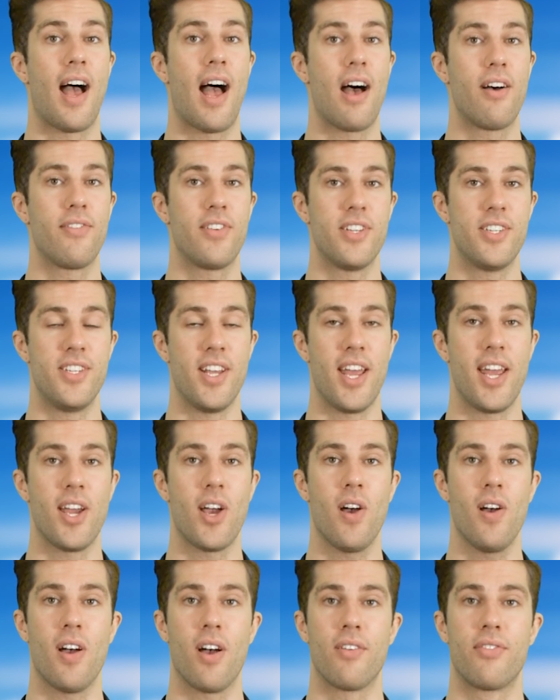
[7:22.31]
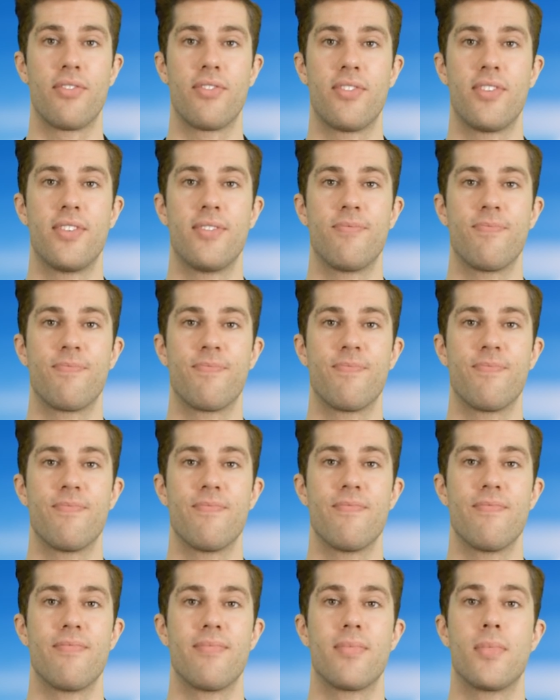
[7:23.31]
have a day off.
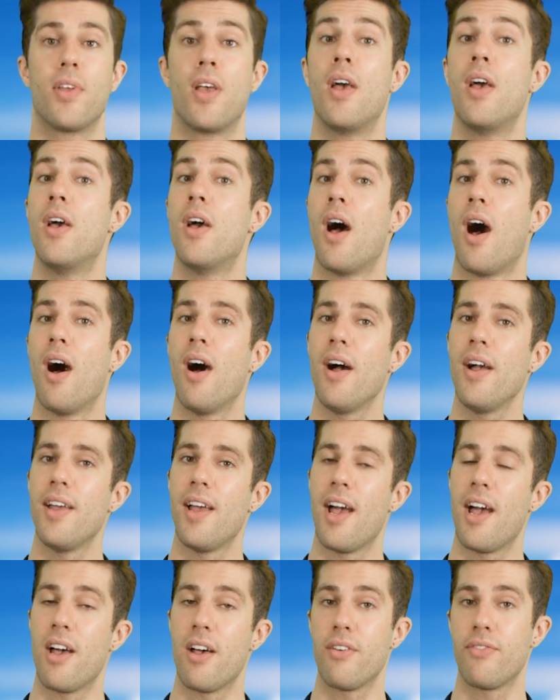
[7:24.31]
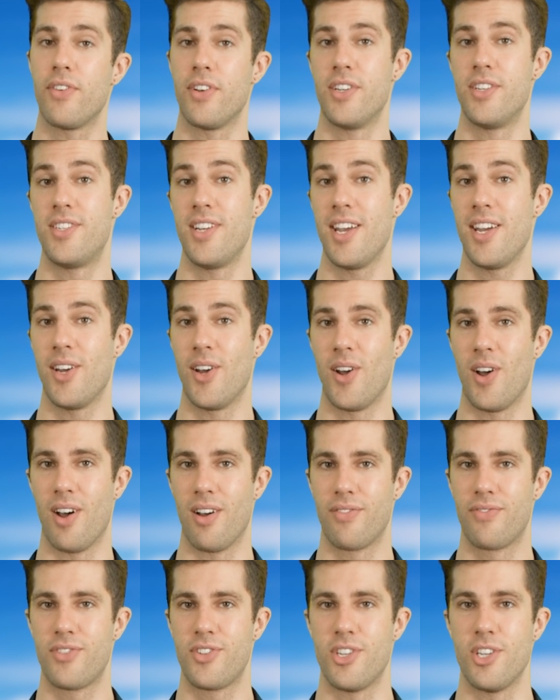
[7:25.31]
I have a day
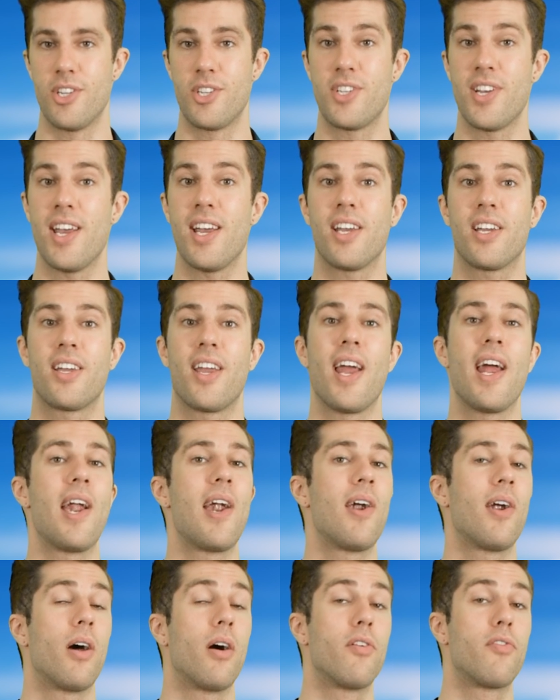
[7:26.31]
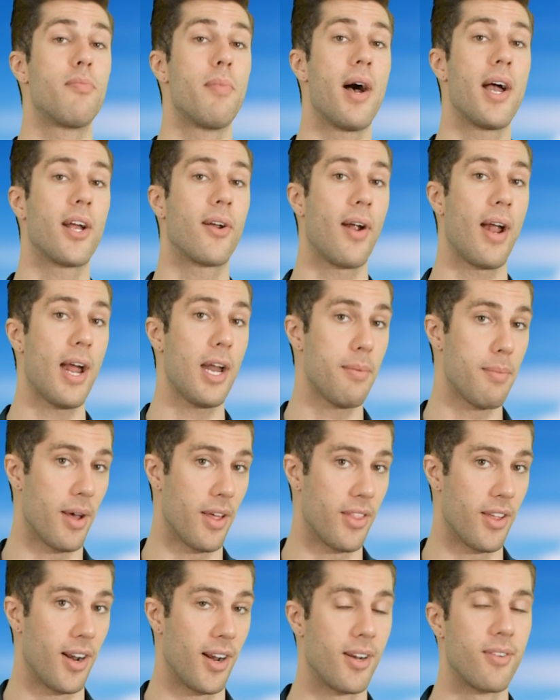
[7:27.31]
off to take care of my
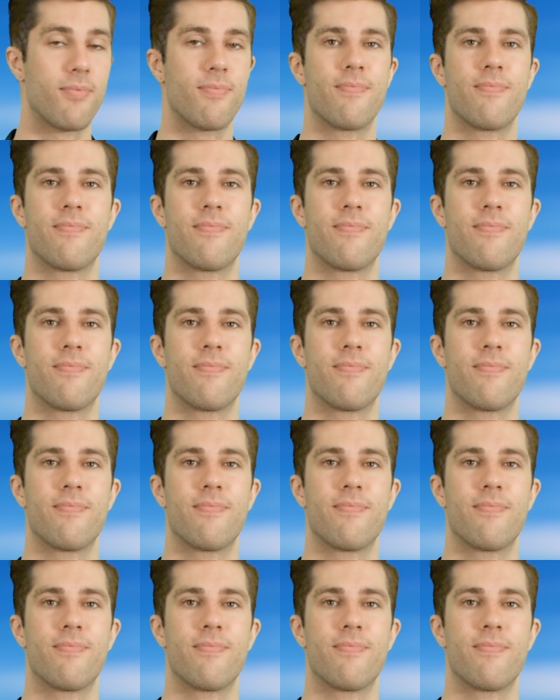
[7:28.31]
grandmother.